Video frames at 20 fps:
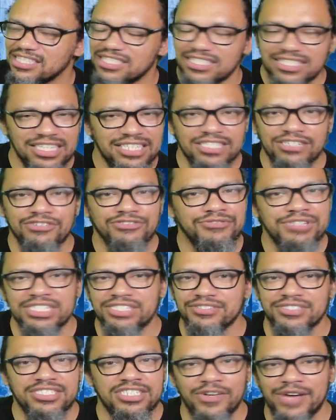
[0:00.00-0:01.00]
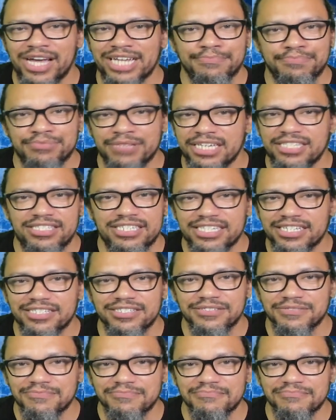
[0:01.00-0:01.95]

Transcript: the little creature is so out of place here.